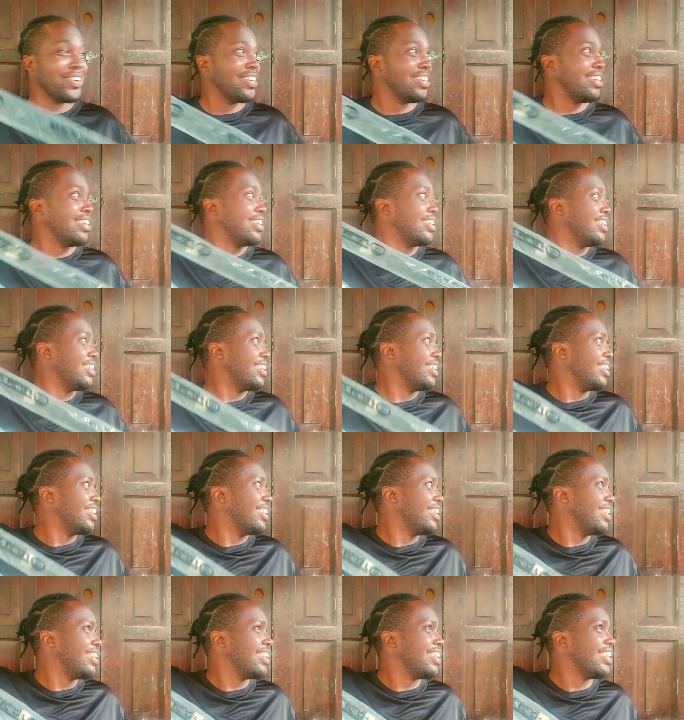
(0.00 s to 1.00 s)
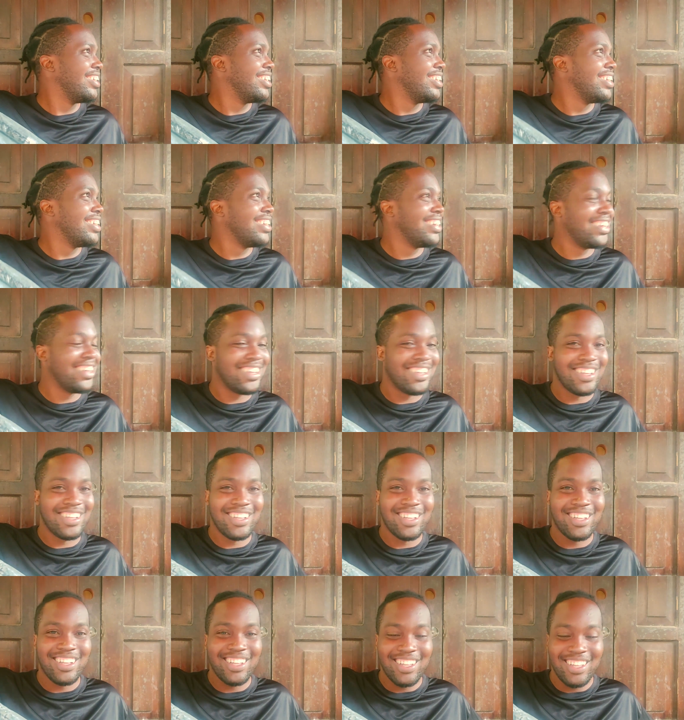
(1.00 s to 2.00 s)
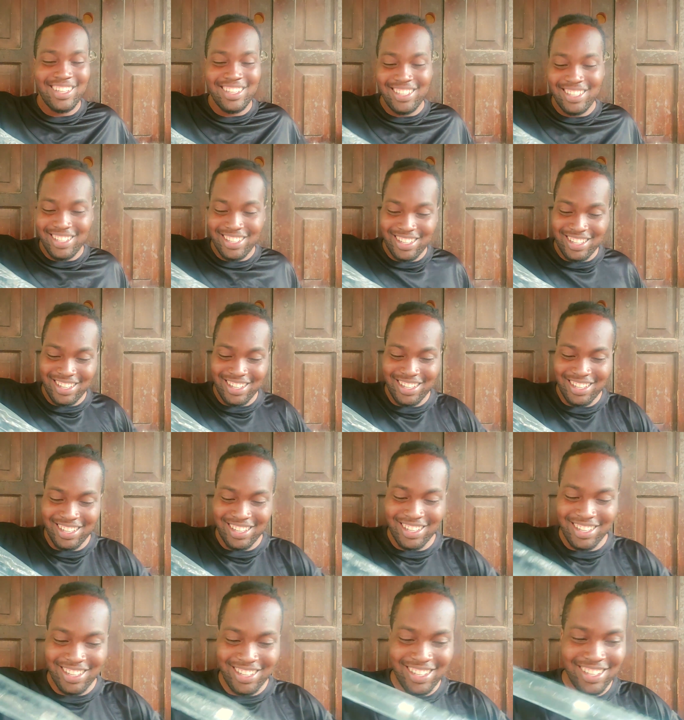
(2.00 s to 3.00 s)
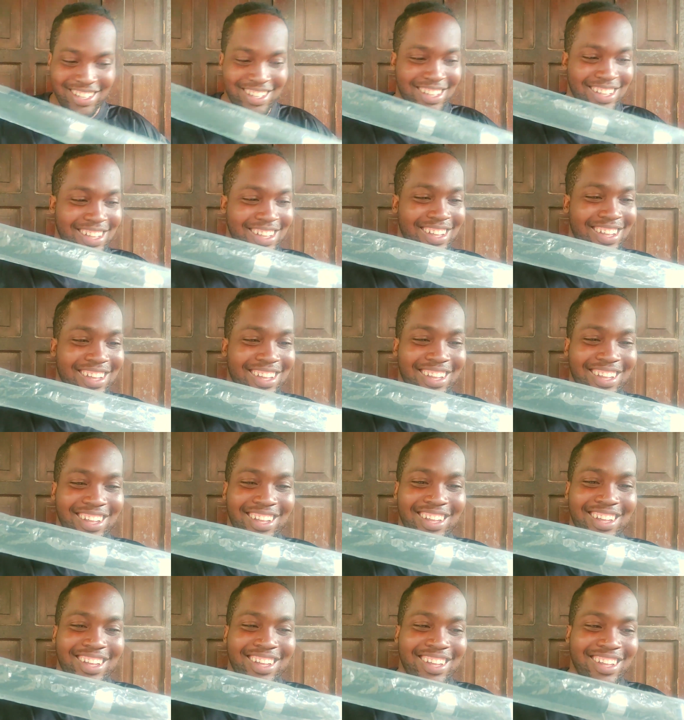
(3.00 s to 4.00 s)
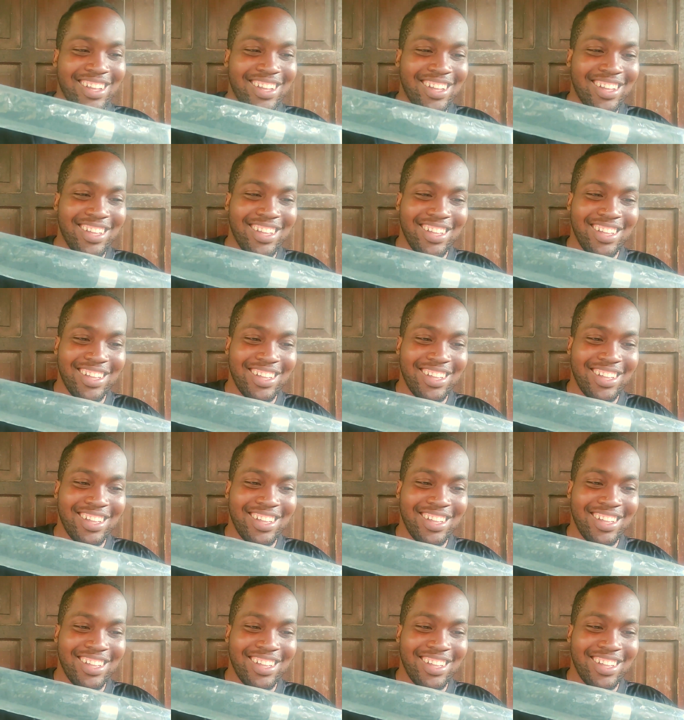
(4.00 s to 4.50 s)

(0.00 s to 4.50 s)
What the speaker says: (silence)